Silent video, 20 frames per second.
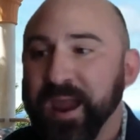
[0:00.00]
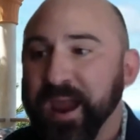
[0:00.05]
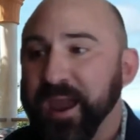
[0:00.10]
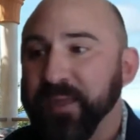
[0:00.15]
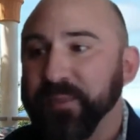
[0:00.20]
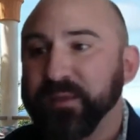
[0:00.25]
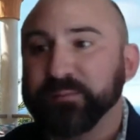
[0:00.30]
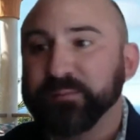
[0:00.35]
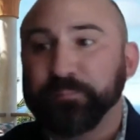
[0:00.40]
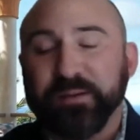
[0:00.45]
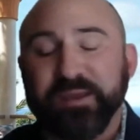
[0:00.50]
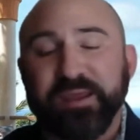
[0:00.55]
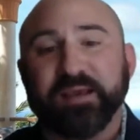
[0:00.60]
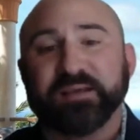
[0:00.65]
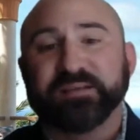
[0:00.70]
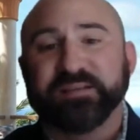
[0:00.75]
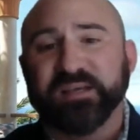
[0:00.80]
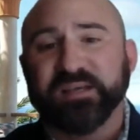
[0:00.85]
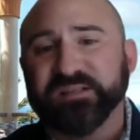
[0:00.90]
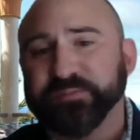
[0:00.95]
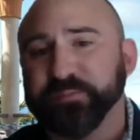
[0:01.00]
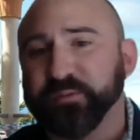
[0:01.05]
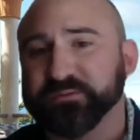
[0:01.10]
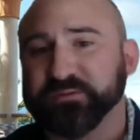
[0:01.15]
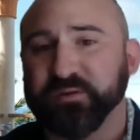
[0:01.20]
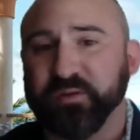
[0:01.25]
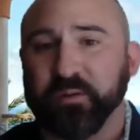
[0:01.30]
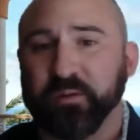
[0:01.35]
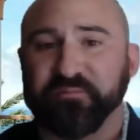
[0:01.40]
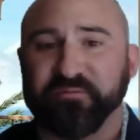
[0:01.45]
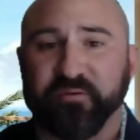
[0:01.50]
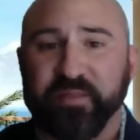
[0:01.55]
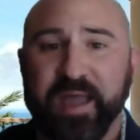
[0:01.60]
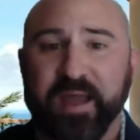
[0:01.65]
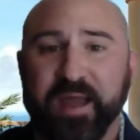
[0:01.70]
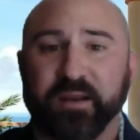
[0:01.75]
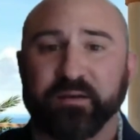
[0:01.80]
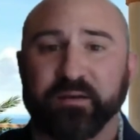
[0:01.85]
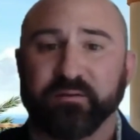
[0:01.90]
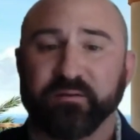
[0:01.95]
and then be accessible to them for
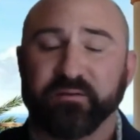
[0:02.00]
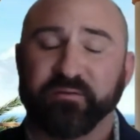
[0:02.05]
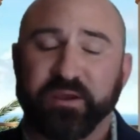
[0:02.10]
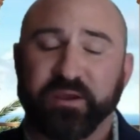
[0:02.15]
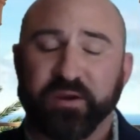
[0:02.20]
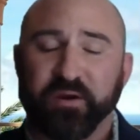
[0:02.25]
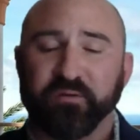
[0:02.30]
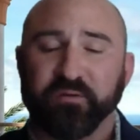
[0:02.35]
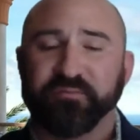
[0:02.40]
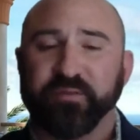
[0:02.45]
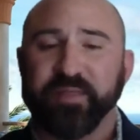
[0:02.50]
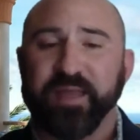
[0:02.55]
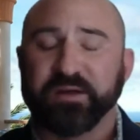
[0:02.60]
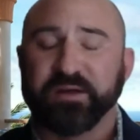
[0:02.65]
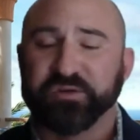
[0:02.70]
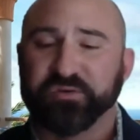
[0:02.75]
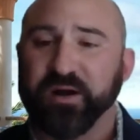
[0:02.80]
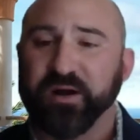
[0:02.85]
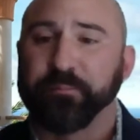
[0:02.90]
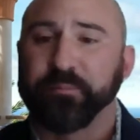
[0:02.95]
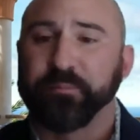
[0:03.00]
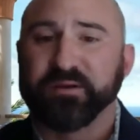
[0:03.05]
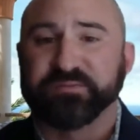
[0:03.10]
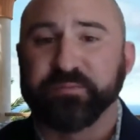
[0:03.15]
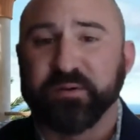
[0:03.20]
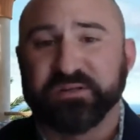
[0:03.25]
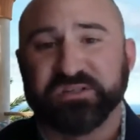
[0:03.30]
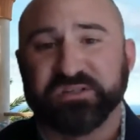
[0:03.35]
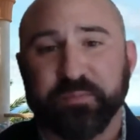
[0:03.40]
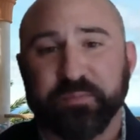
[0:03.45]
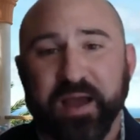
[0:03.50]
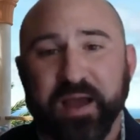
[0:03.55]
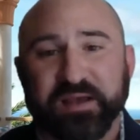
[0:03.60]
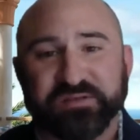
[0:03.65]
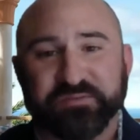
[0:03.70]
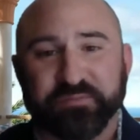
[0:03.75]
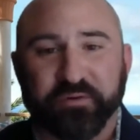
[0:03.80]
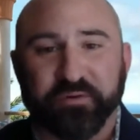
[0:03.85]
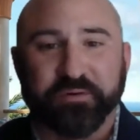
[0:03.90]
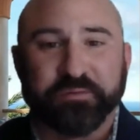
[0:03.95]
that trip as much as possible.